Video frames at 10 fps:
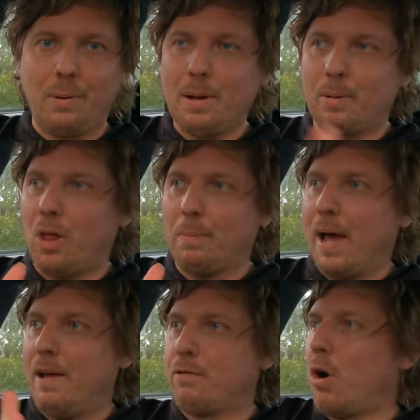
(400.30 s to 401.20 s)
Be able to like
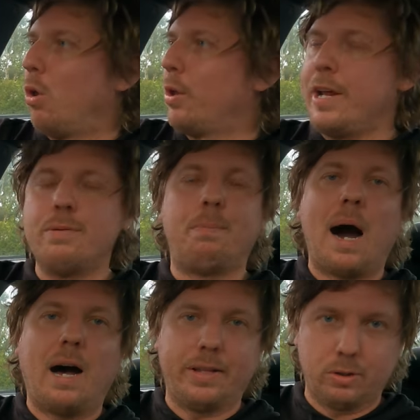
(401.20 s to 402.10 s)
pay for a holiday to
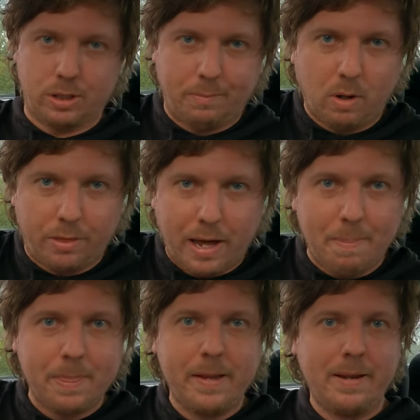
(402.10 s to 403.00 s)
Bali or something like that.